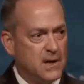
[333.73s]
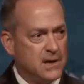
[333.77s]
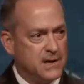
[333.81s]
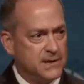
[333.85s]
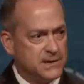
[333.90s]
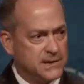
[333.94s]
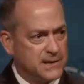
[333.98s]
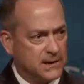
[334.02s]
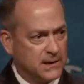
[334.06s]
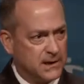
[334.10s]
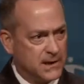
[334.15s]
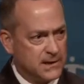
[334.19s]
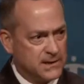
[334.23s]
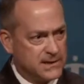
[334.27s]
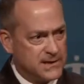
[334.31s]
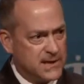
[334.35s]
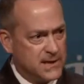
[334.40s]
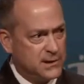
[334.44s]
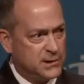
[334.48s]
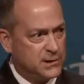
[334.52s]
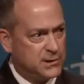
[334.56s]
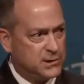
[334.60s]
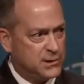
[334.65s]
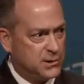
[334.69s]
is to
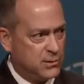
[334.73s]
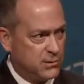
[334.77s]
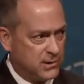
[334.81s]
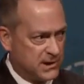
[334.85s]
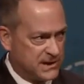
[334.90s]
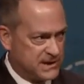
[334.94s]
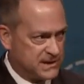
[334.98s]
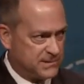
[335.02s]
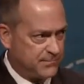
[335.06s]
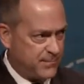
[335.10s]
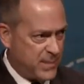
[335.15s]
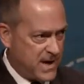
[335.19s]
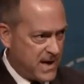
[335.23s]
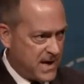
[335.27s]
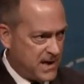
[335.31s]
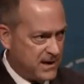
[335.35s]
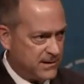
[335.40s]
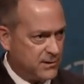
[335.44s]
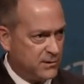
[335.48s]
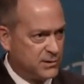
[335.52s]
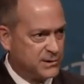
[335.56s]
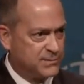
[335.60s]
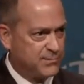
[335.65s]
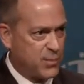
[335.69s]
continue to
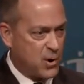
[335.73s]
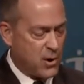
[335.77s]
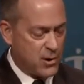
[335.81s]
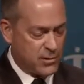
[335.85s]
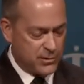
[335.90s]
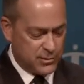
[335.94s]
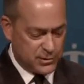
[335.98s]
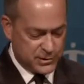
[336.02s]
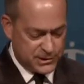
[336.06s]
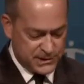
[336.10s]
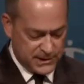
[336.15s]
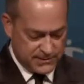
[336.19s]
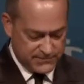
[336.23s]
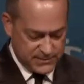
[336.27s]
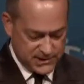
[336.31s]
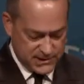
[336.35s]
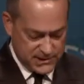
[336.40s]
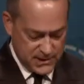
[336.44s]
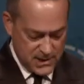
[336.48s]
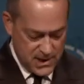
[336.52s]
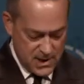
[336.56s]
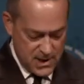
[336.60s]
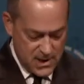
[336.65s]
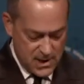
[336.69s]
expand those
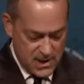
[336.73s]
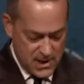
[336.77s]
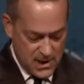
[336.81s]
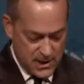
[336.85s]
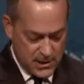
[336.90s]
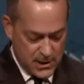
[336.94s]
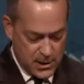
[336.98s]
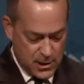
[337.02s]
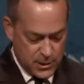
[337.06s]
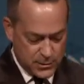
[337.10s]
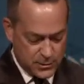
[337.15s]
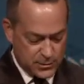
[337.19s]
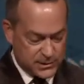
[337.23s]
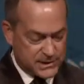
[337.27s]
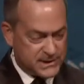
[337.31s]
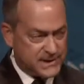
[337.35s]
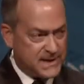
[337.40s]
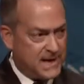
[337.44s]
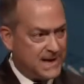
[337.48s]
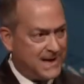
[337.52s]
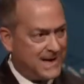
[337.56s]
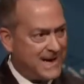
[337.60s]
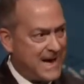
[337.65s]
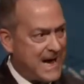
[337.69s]
partnerships and
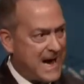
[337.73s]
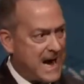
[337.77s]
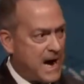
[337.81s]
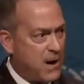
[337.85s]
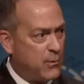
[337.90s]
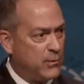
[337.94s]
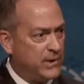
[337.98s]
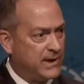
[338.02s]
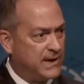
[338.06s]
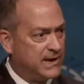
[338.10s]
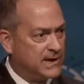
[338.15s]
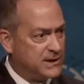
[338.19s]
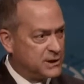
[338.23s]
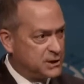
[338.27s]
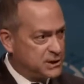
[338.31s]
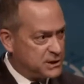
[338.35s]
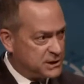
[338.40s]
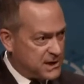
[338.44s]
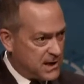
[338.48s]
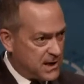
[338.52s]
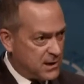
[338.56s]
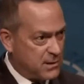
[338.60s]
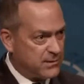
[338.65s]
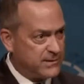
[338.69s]
understanding how we can
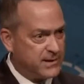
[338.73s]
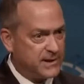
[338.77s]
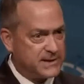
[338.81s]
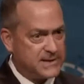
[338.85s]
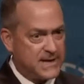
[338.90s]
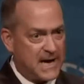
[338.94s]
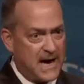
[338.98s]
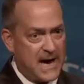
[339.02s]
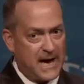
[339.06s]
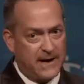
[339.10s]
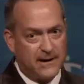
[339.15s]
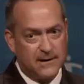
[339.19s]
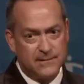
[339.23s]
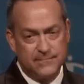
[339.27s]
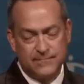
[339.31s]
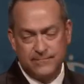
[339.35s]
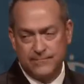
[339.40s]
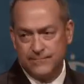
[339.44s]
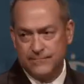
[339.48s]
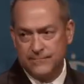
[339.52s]
share the data,